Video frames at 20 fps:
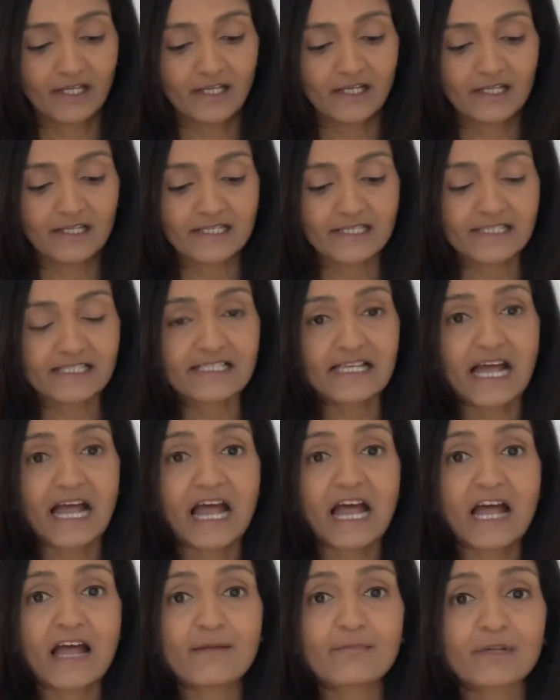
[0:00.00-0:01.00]

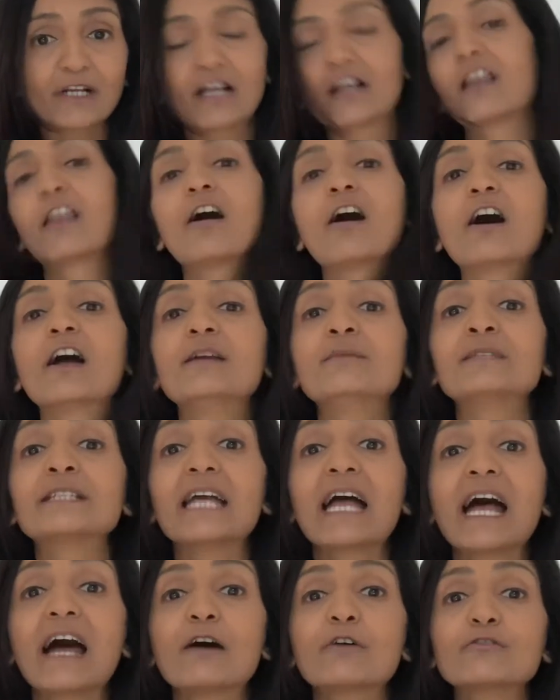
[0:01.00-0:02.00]
Sam climbed
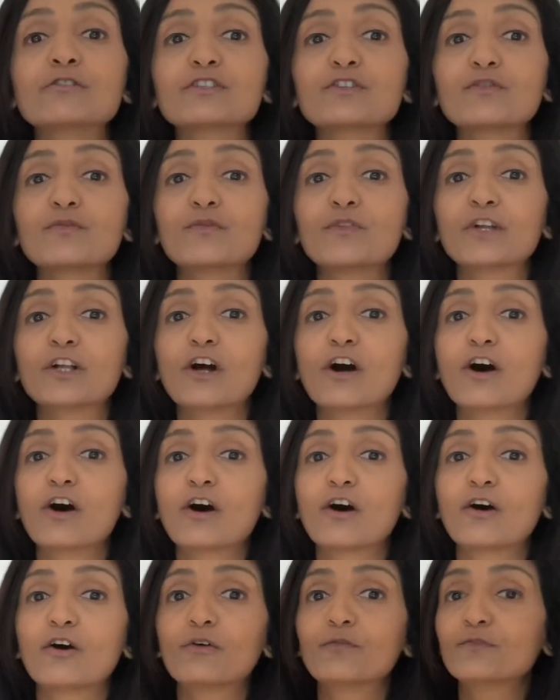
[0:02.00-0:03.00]
out
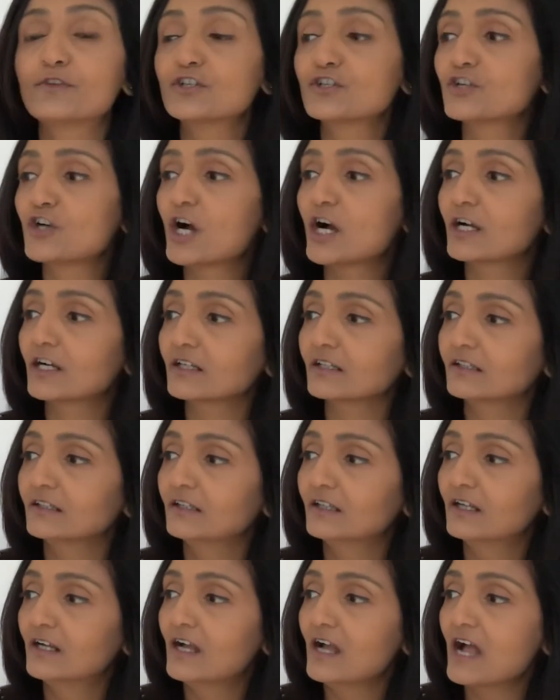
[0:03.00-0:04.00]
of the truck,
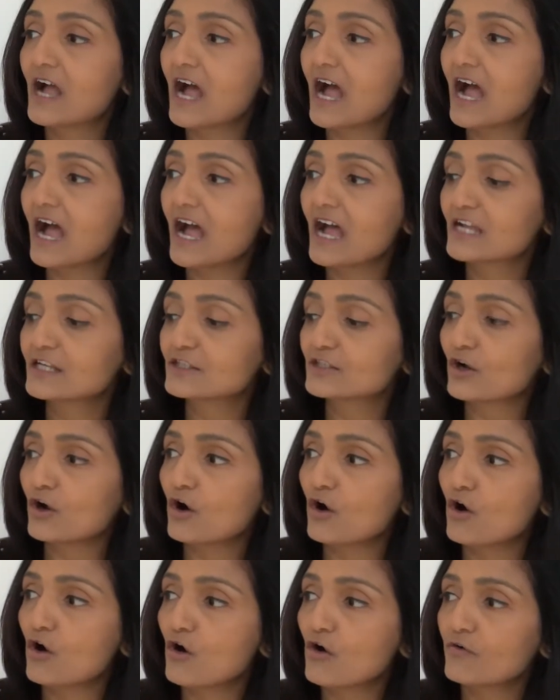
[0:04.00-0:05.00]
and
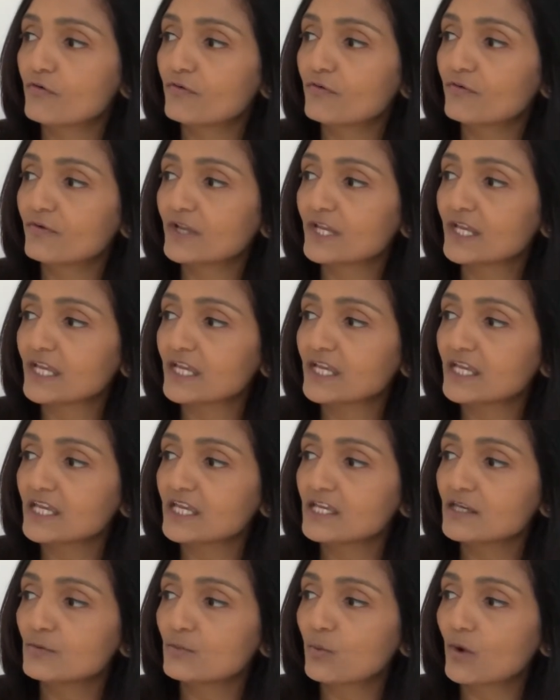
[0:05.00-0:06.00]
off
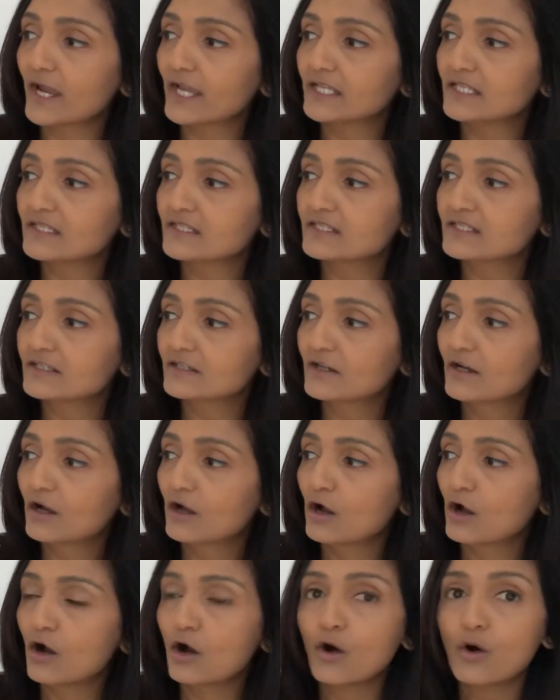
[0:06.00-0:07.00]
he went,
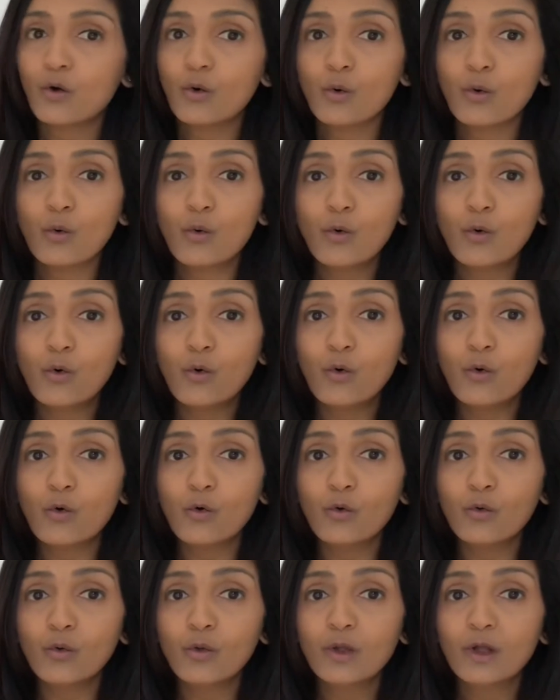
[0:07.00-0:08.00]

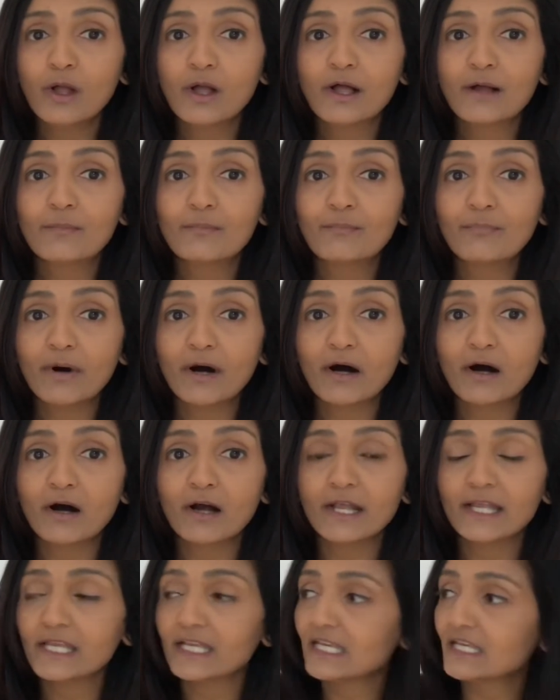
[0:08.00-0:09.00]
all
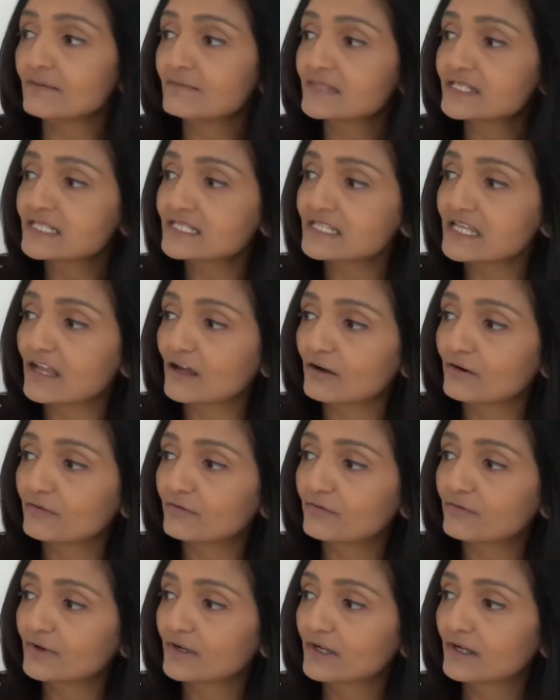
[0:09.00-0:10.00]
by himself
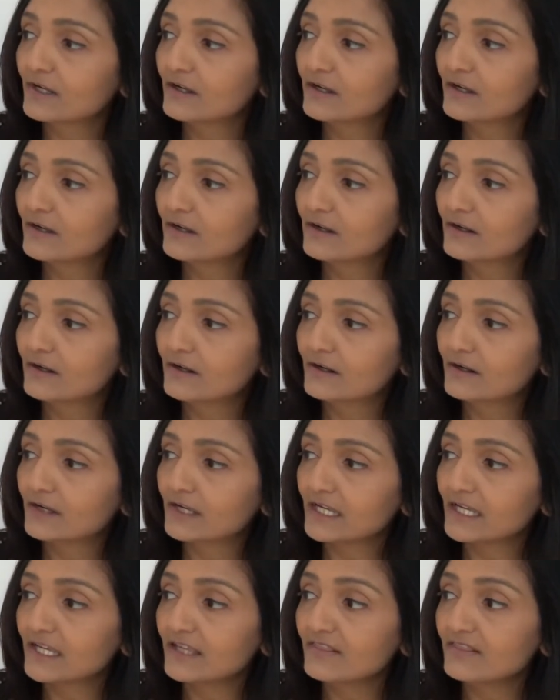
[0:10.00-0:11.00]

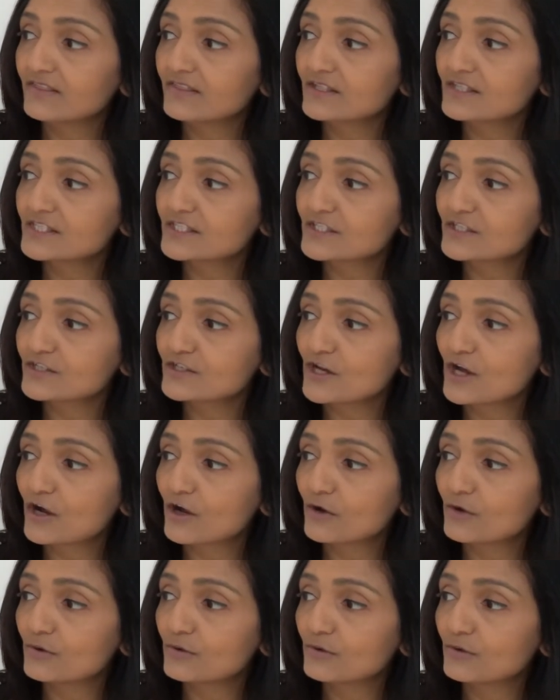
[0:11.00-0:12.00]
in the snow,